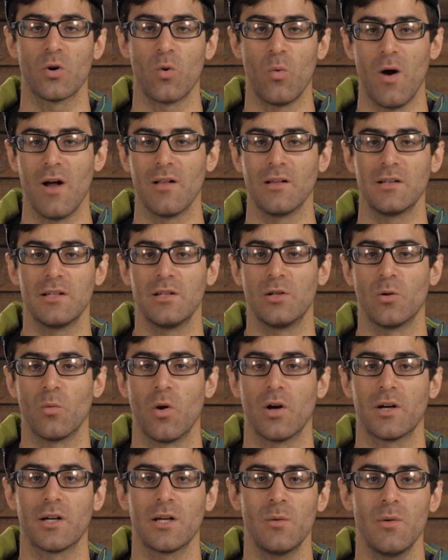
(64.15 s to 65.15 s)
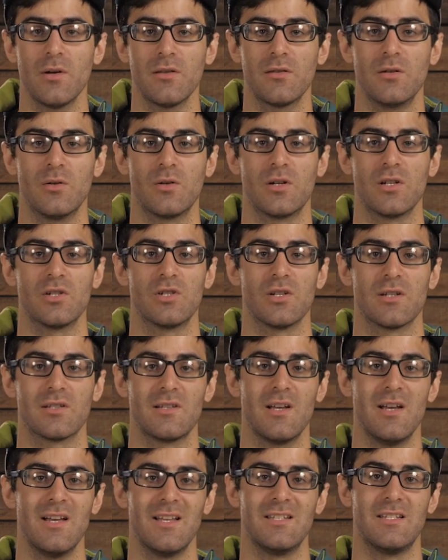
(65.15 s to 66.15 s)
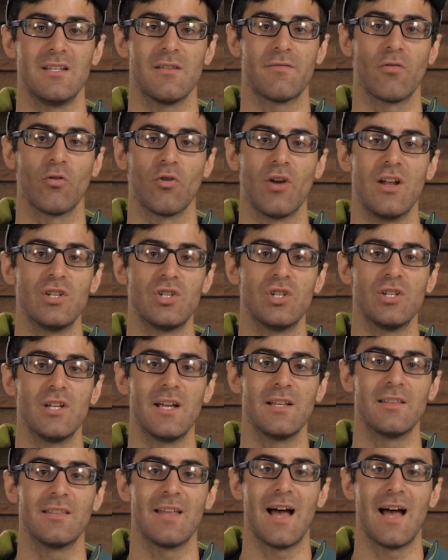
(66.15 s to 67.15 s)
quality you're working with, you can just differentiate